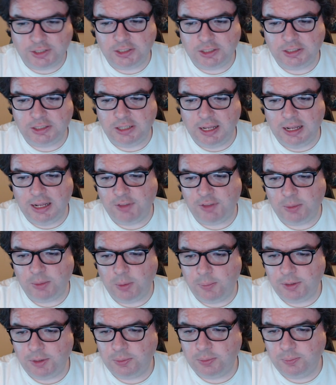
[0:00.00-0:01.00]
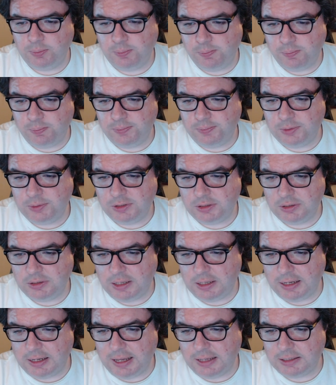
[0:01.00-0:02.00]
this live at the moment in
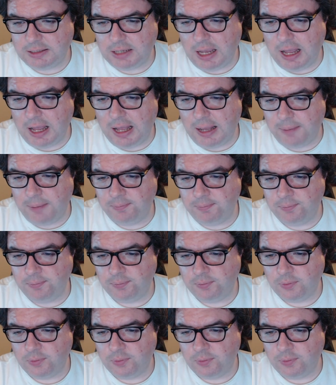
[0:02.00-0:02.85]
that case, um,